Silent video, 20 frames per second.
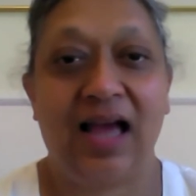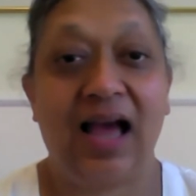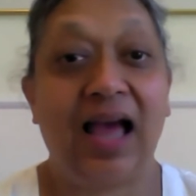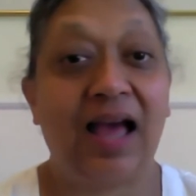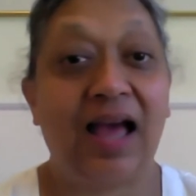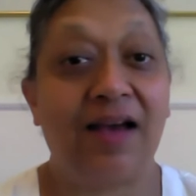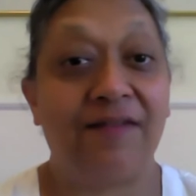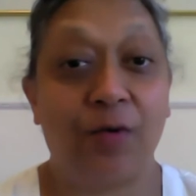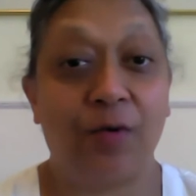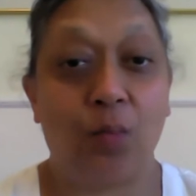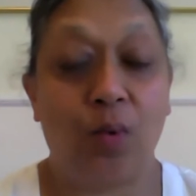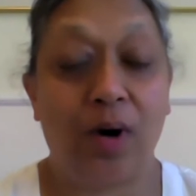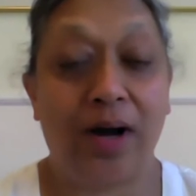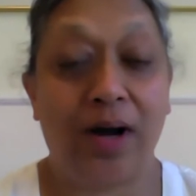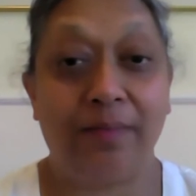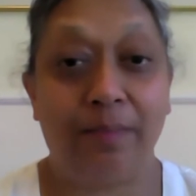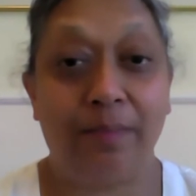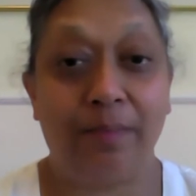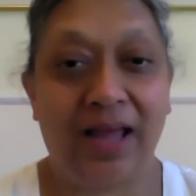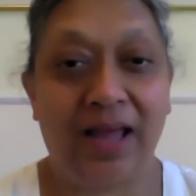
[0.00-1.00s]
I have a
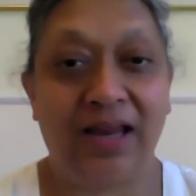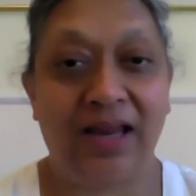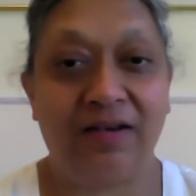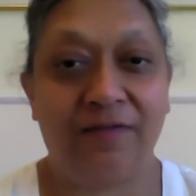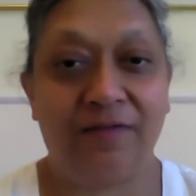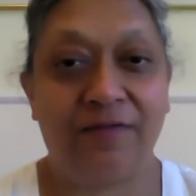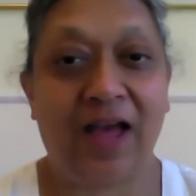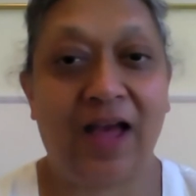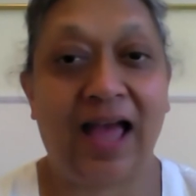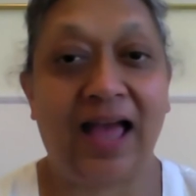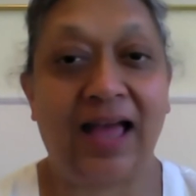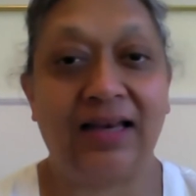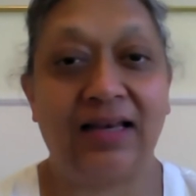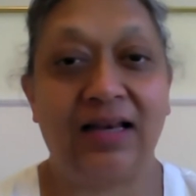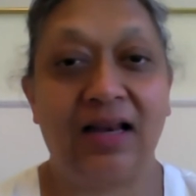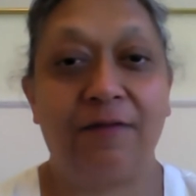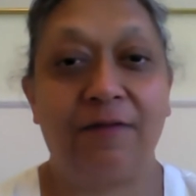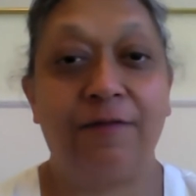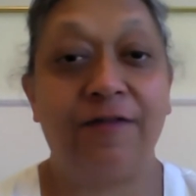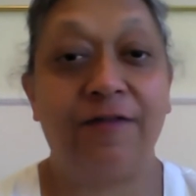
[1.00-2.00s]
one-bed
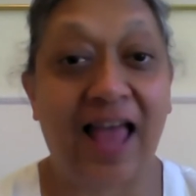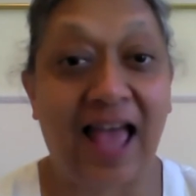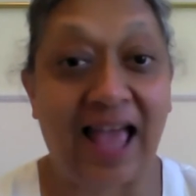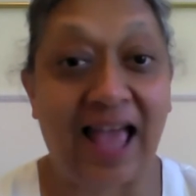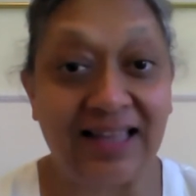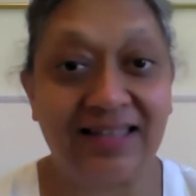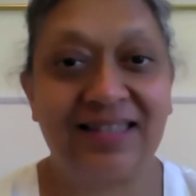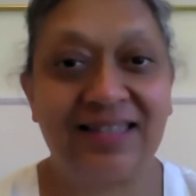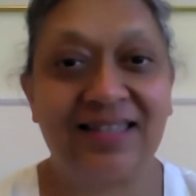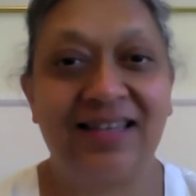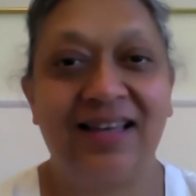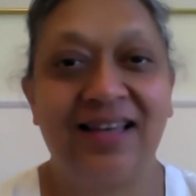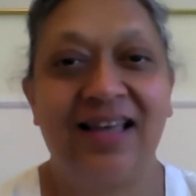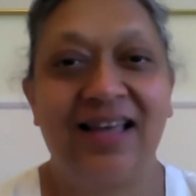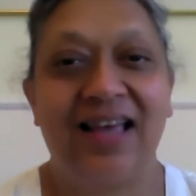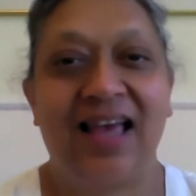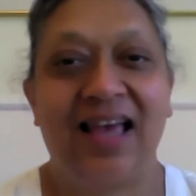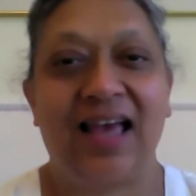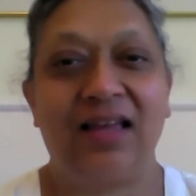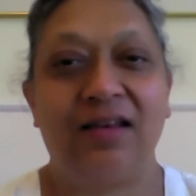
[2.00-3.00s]
flat
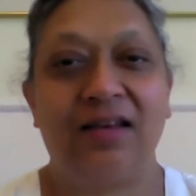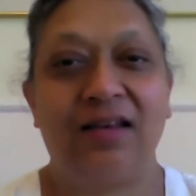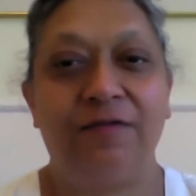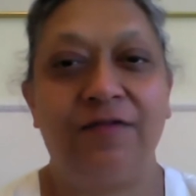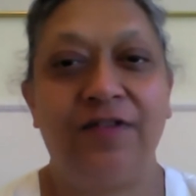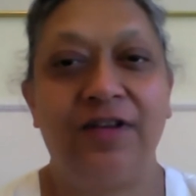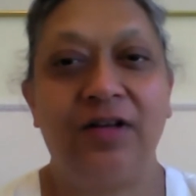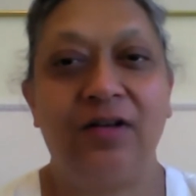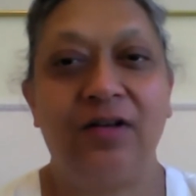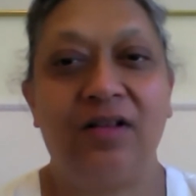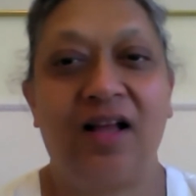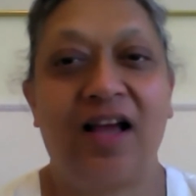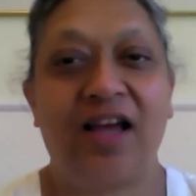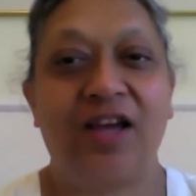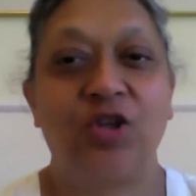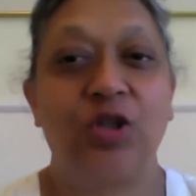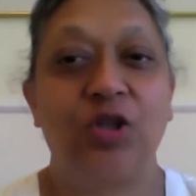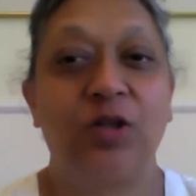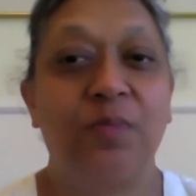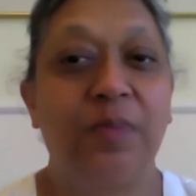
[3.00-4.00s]
and feel I
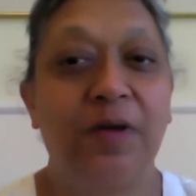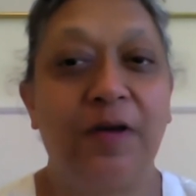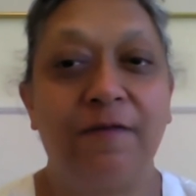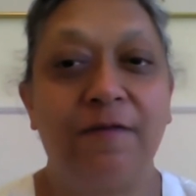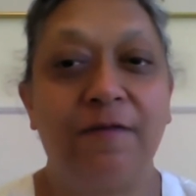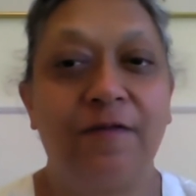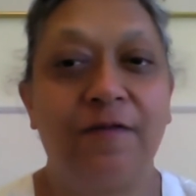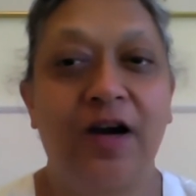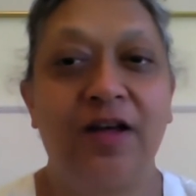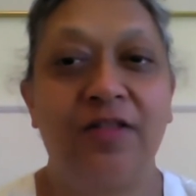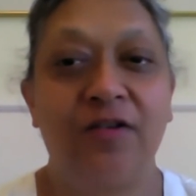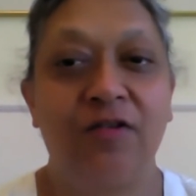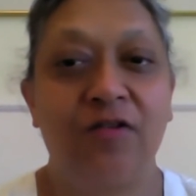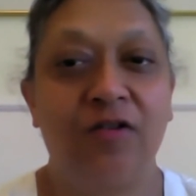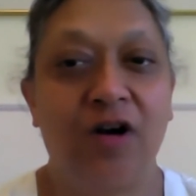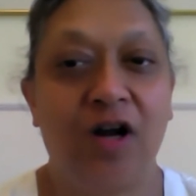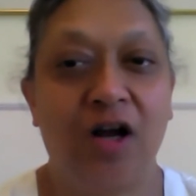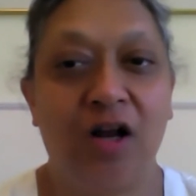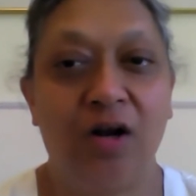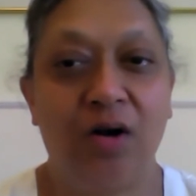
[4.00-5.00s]
should be
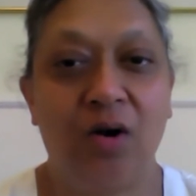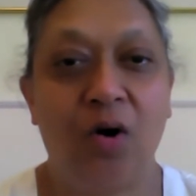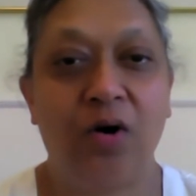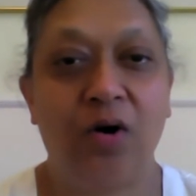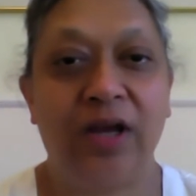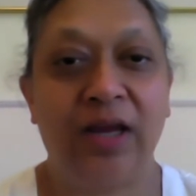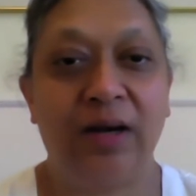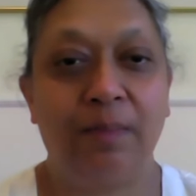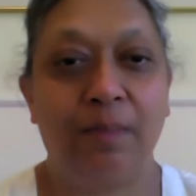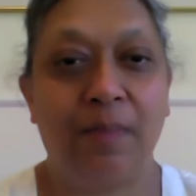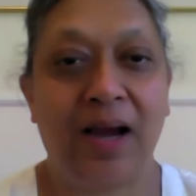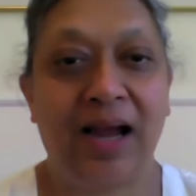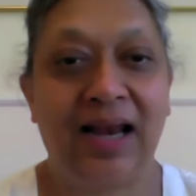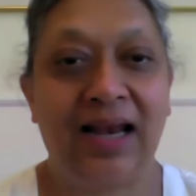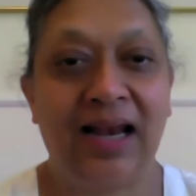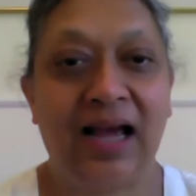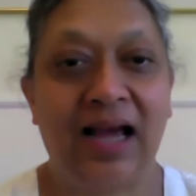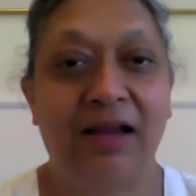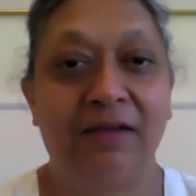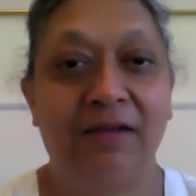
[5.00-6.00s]
further along in my
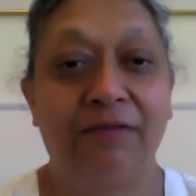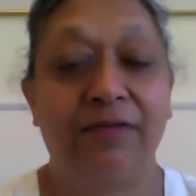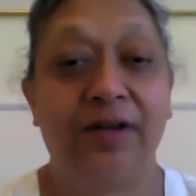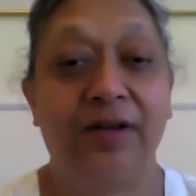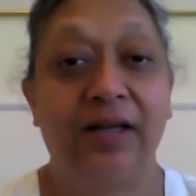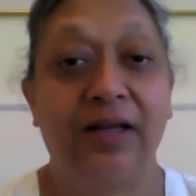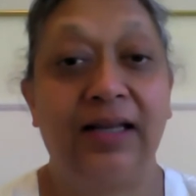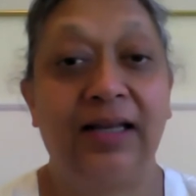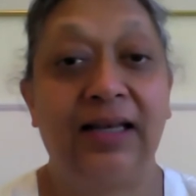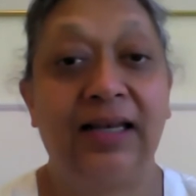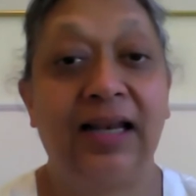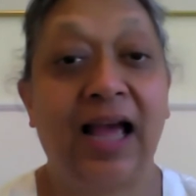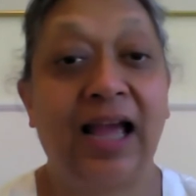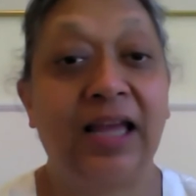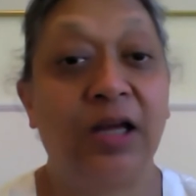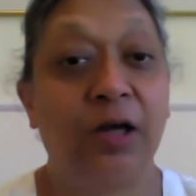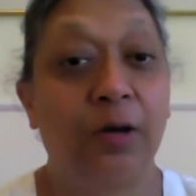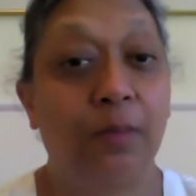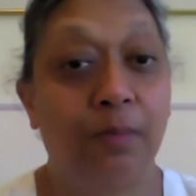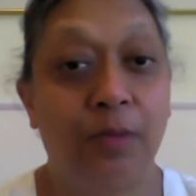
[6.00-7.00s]
life,
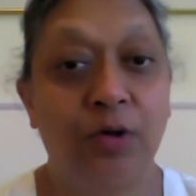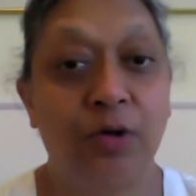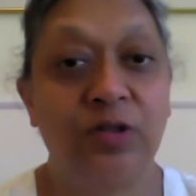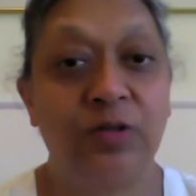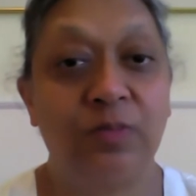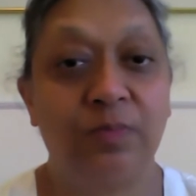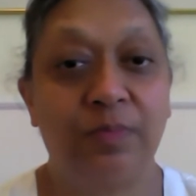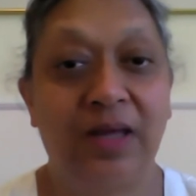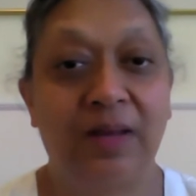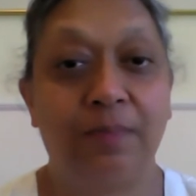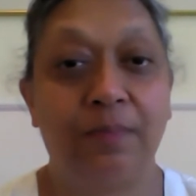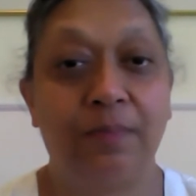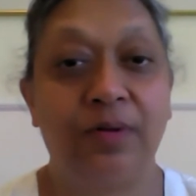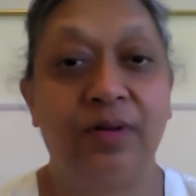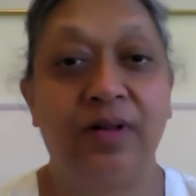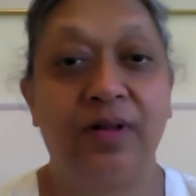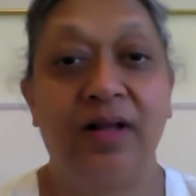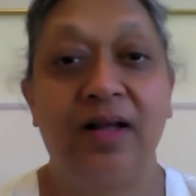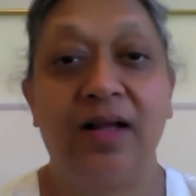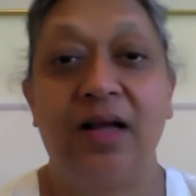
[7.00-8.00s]
like most
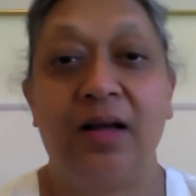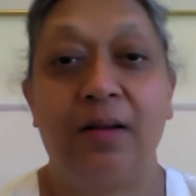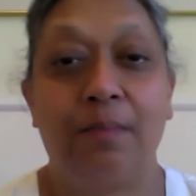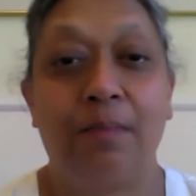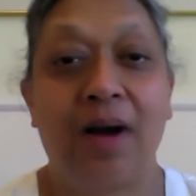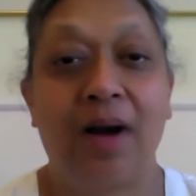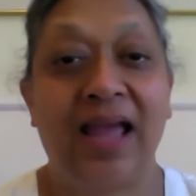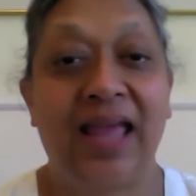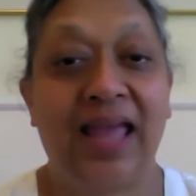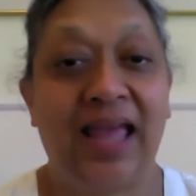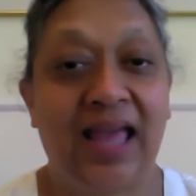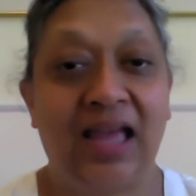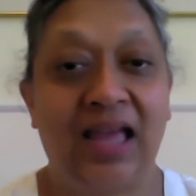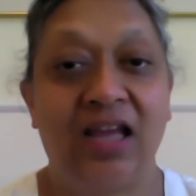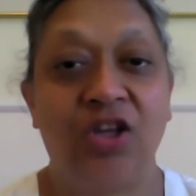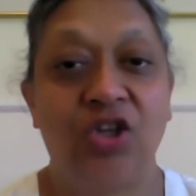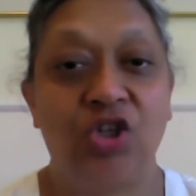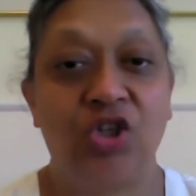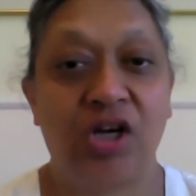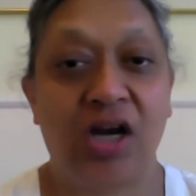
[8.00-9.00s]
people my
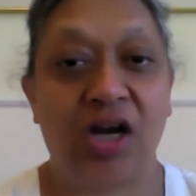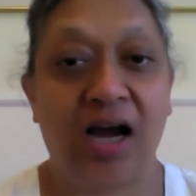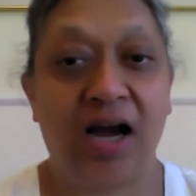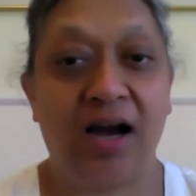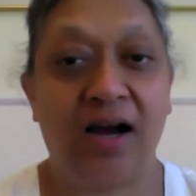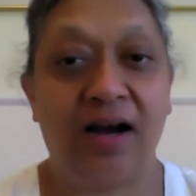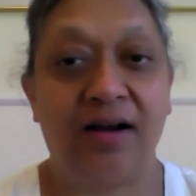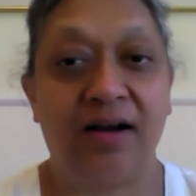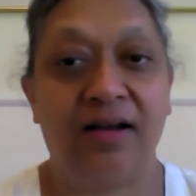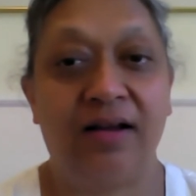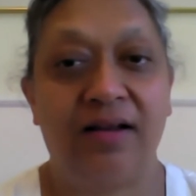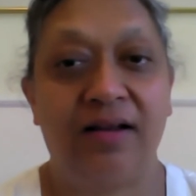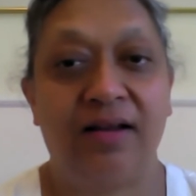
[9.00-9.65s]
age are.